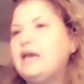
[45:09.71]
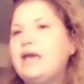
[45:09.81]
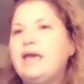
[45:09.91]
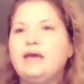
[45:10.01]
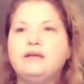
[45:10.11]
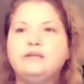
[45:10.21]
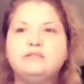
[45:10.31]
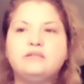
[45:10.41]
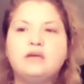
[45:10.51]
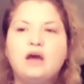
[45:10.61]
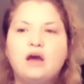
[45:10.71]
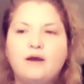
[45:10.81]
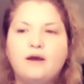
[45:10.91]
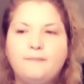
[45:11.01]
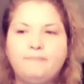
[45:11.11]
and
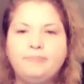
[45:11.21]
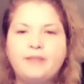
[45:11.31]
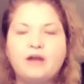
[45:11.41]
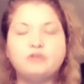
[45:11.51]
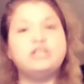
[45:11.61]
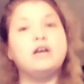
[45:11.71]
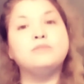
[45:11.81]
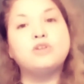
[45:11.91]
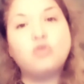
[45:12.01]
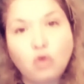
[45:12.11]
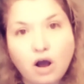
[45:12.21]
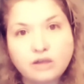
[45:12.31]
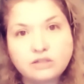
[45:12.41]
how she comes across,